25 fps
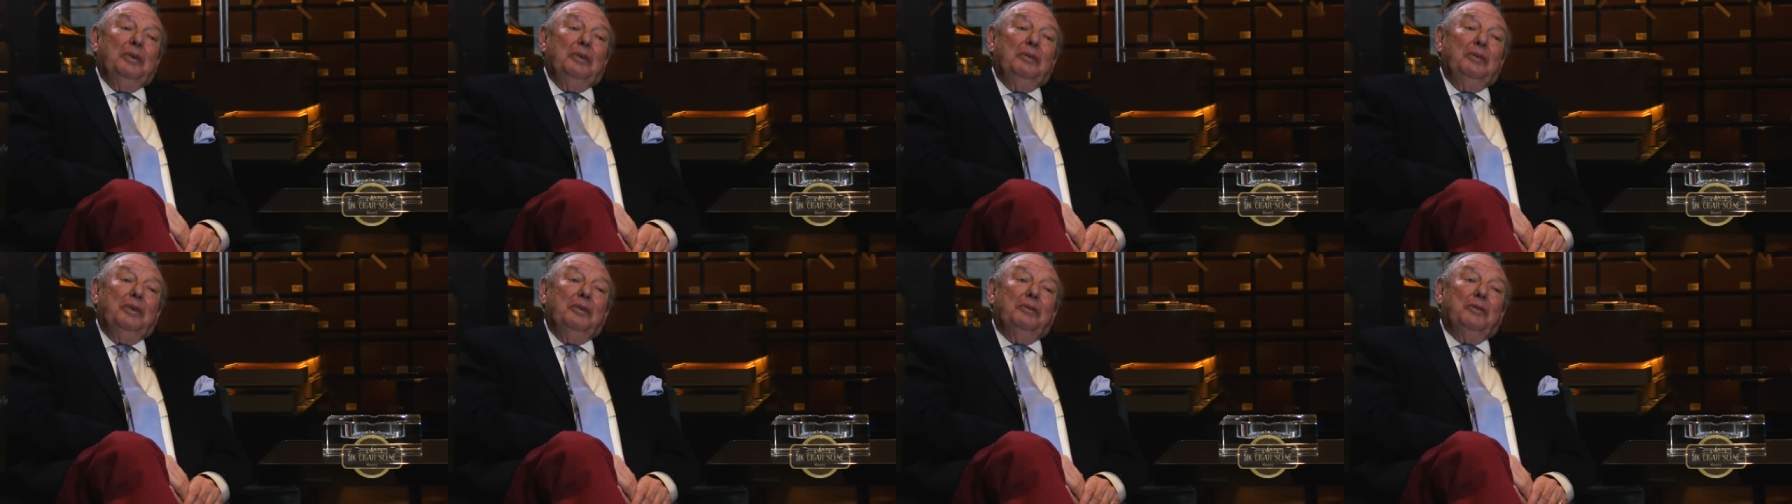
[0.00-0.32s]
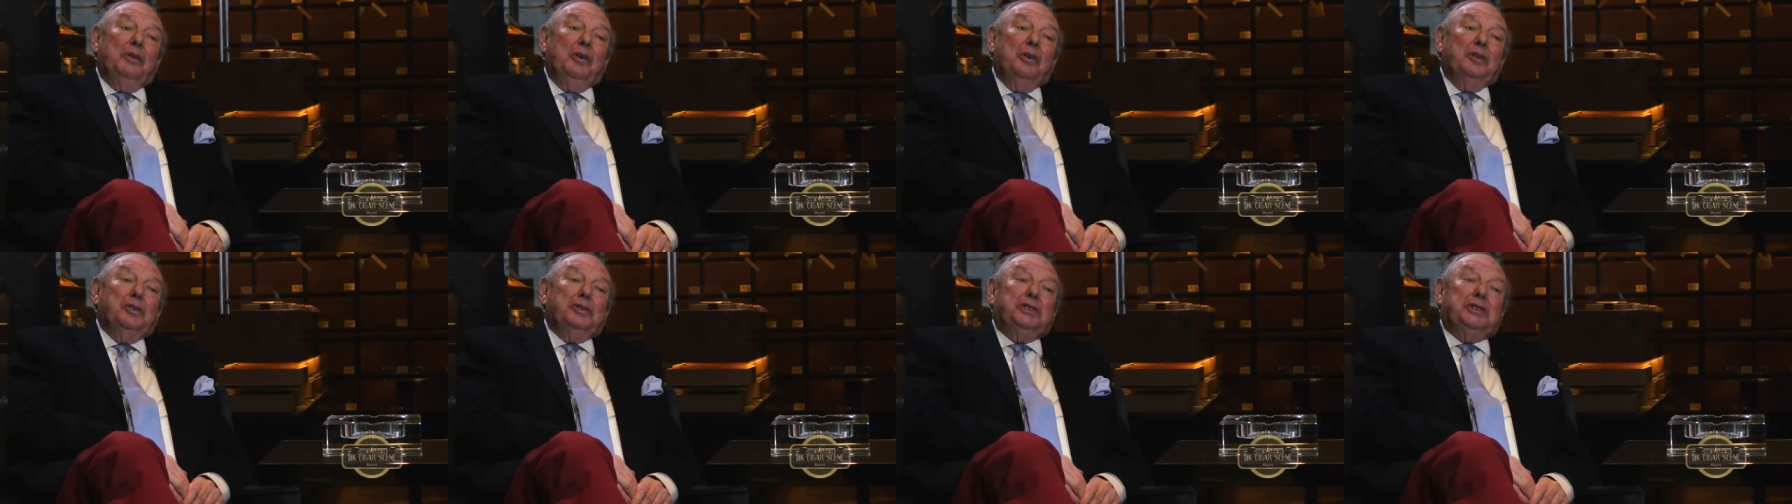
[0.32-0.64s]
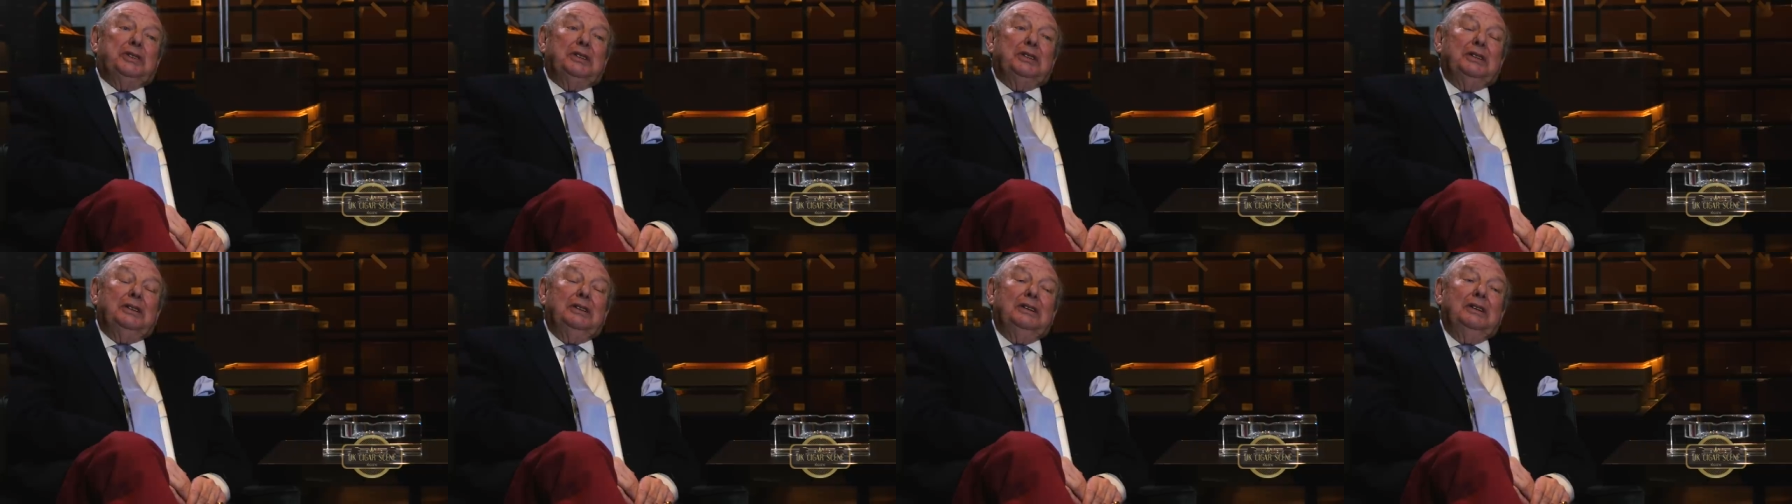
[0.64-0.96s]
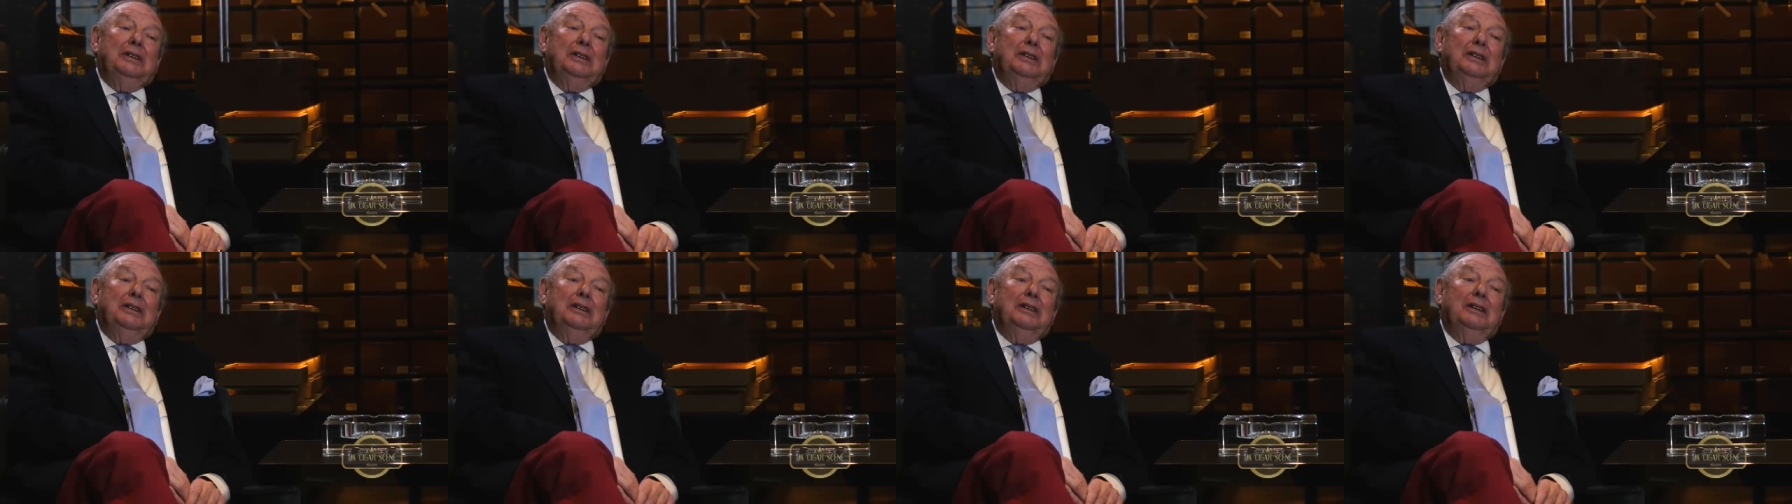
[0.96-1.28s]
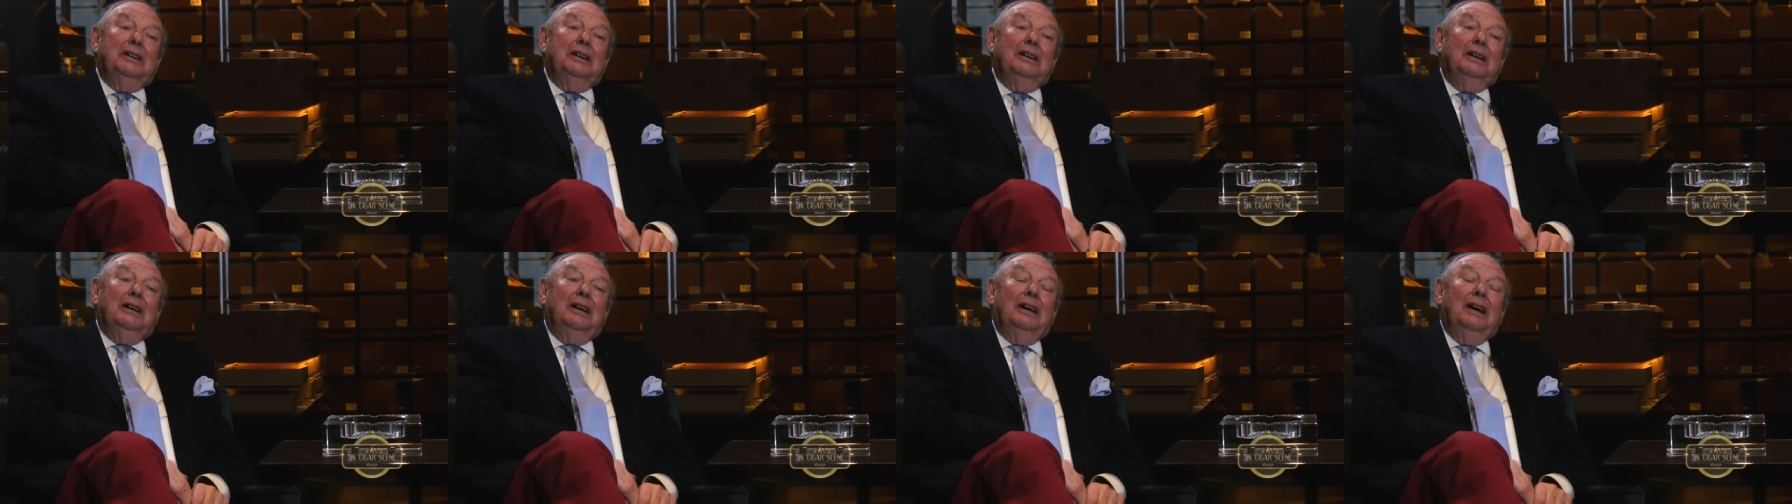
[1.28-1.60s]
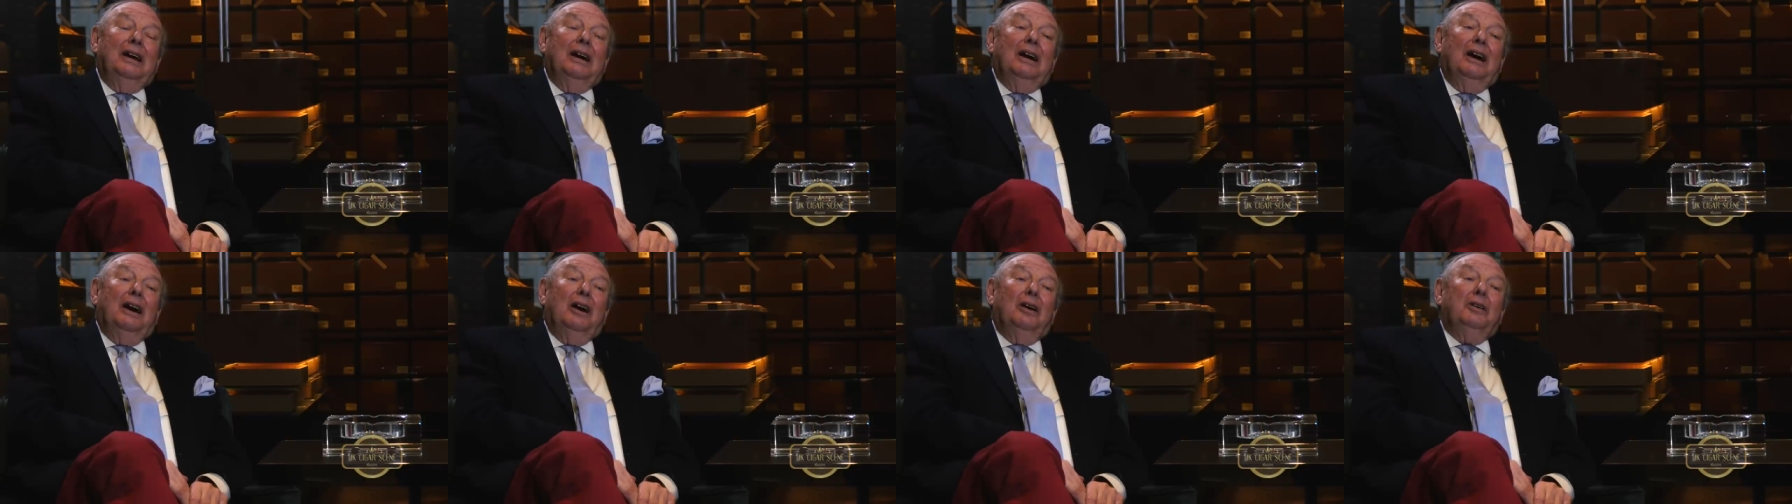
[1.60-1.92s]
of course,
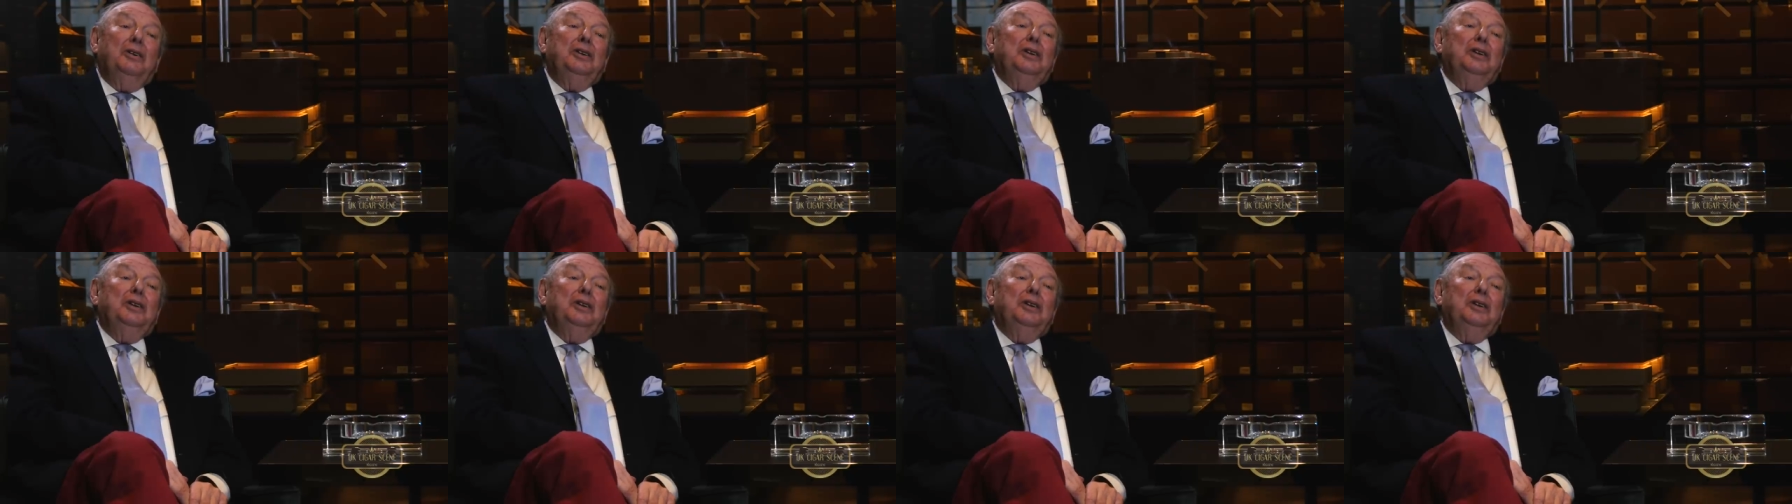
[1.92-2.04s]
oh,